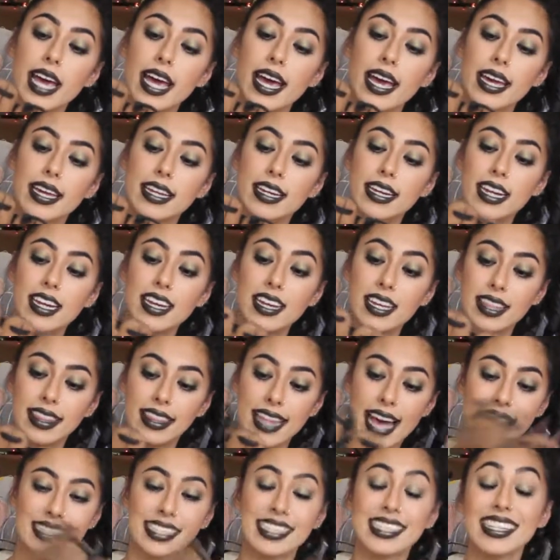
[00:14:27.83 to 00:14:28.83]
And
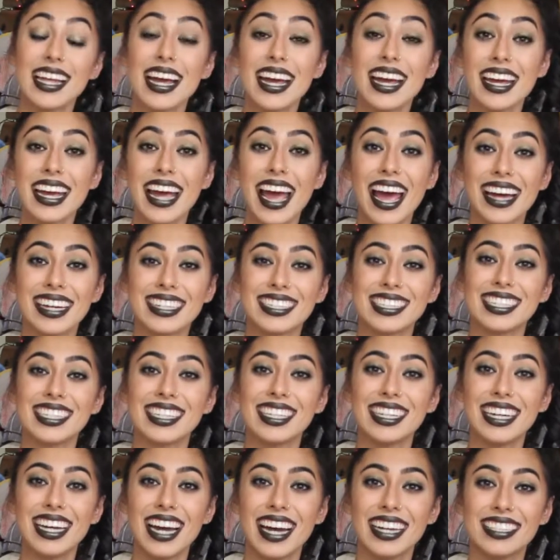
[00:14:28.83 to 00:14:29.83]
last night,
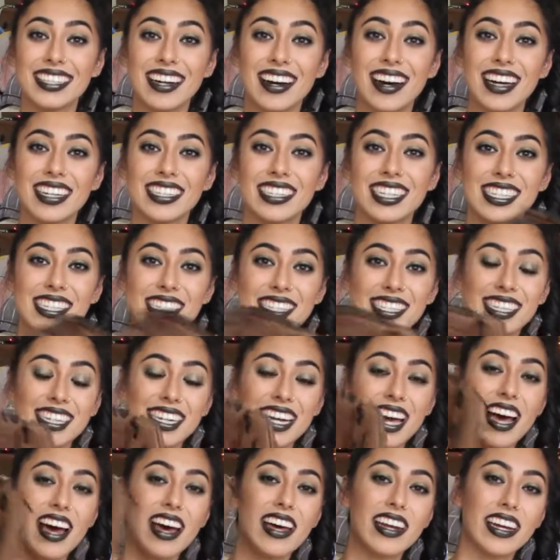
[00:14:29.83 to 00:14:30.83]
actually, I taught Justin
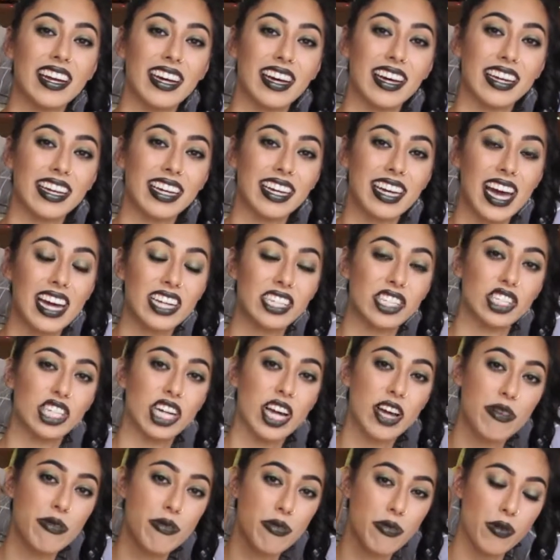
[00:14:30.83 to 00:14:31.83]
how to catch
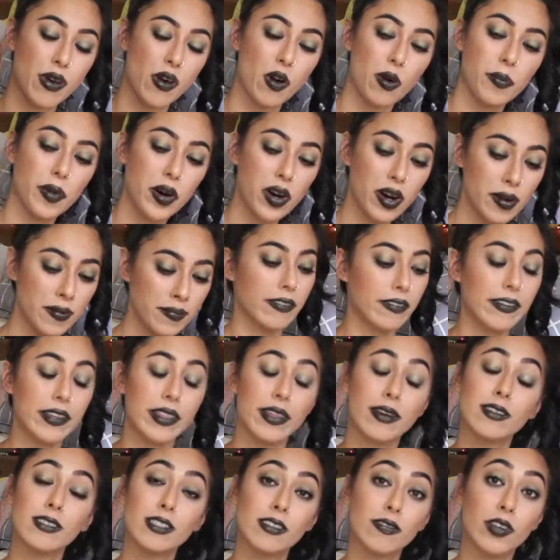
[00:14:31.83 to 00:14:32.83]
and throw a ball. For
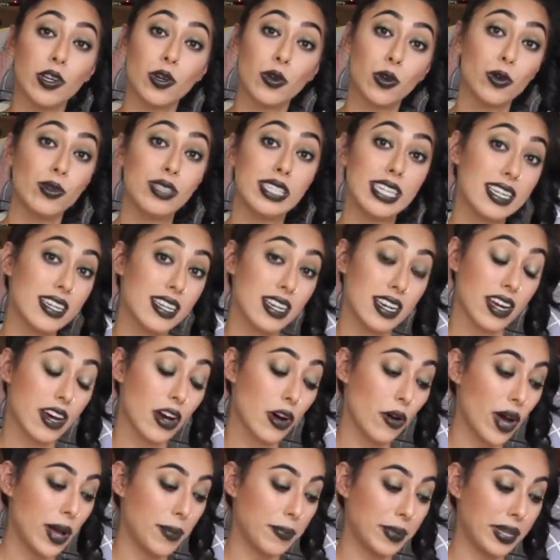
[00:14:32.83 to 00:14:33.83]
those of you who didn't
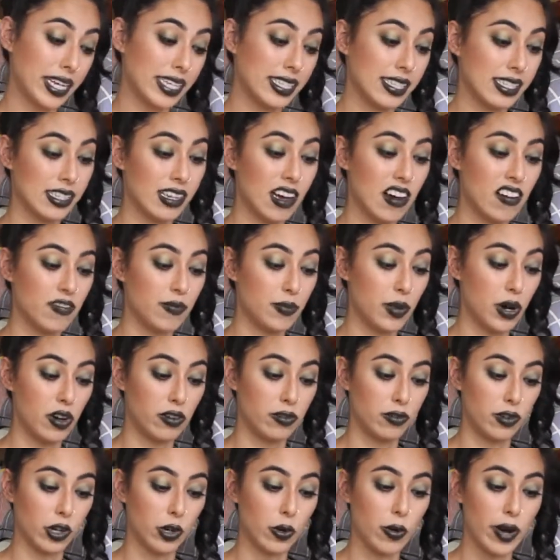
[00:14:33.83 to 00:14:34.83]
know, I played softball
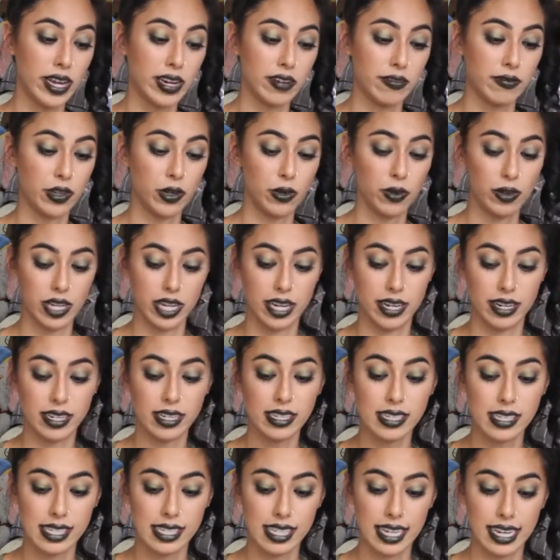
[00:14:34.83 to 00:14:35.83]
for quite a few
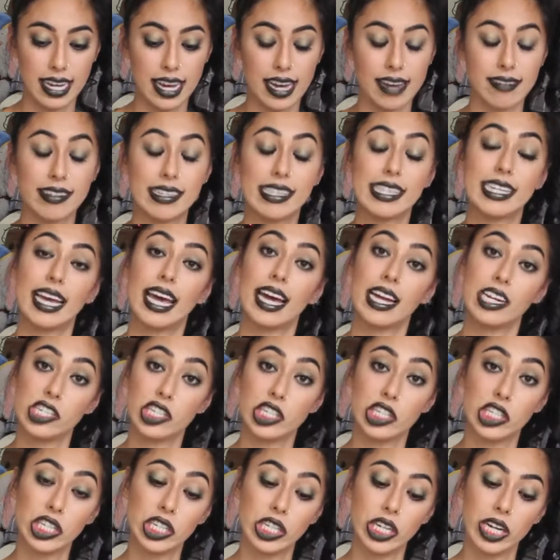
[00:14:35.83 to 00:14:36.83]
years. I was a
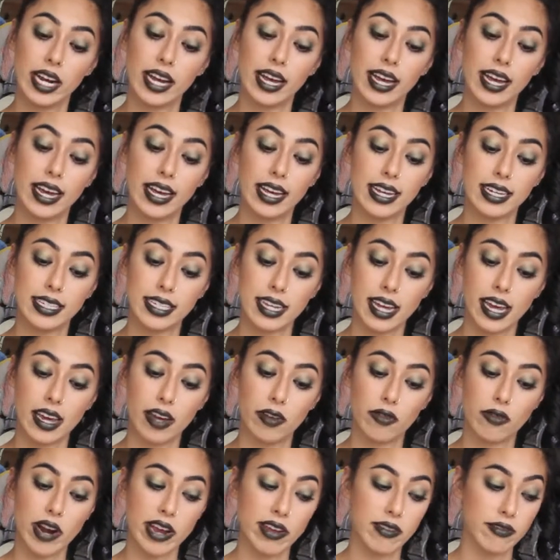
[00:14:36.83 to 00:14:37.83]
catcher and
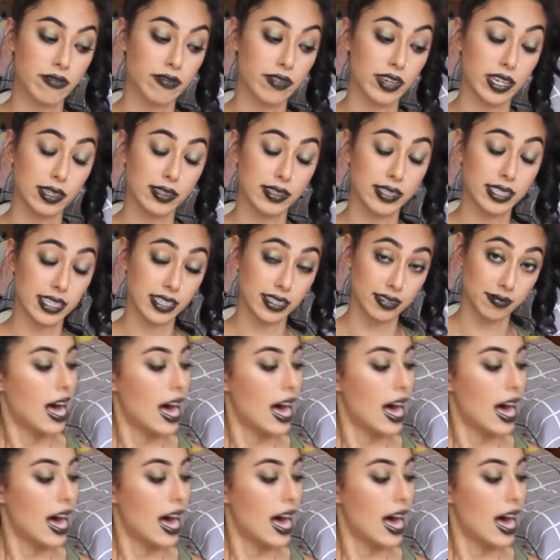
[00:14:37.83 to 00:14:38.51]
a right fielder.